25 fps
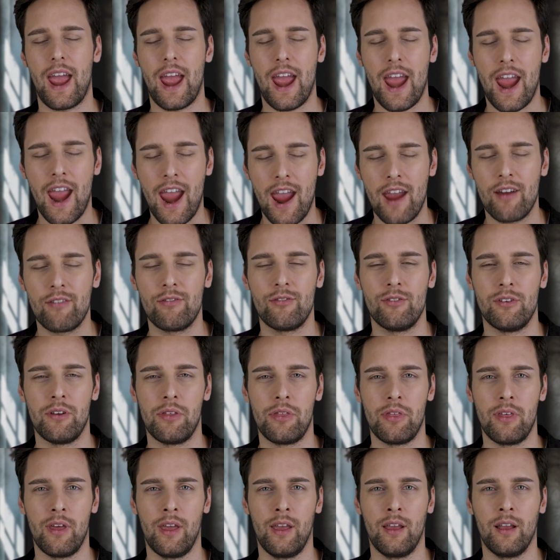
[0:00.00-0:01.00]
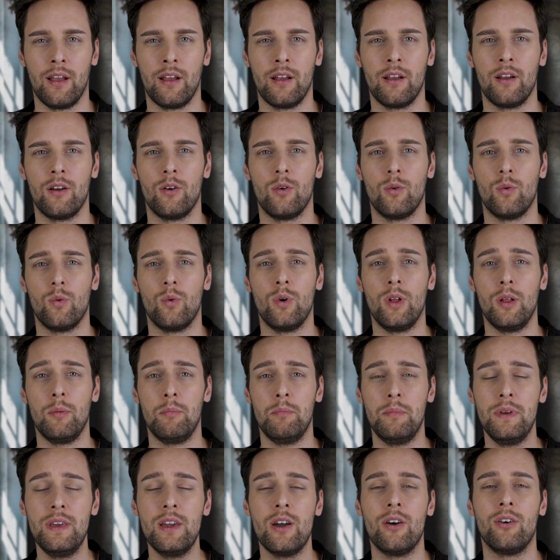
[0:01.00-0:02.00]
Everything will
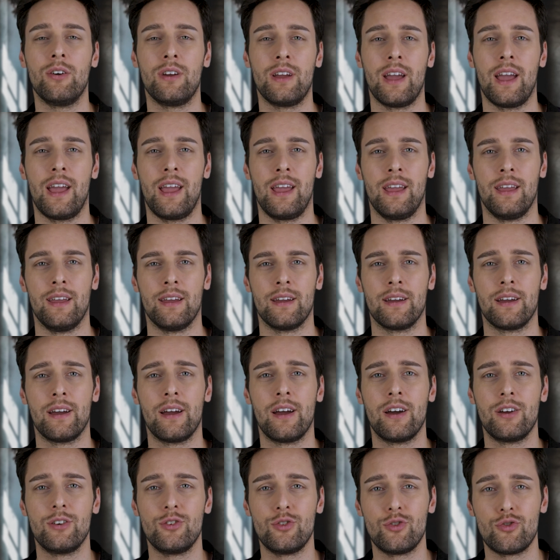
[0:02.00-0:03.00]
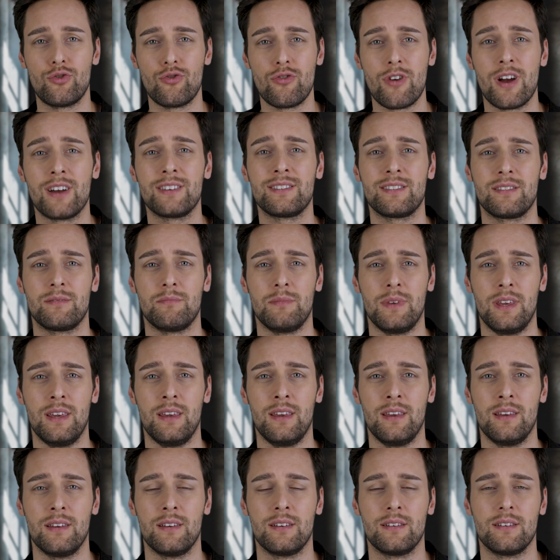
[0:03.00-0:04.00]
be okay. Trust
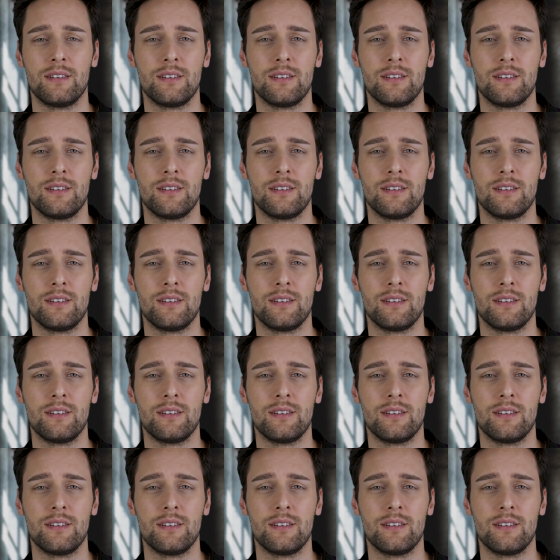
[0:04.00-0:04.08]
me.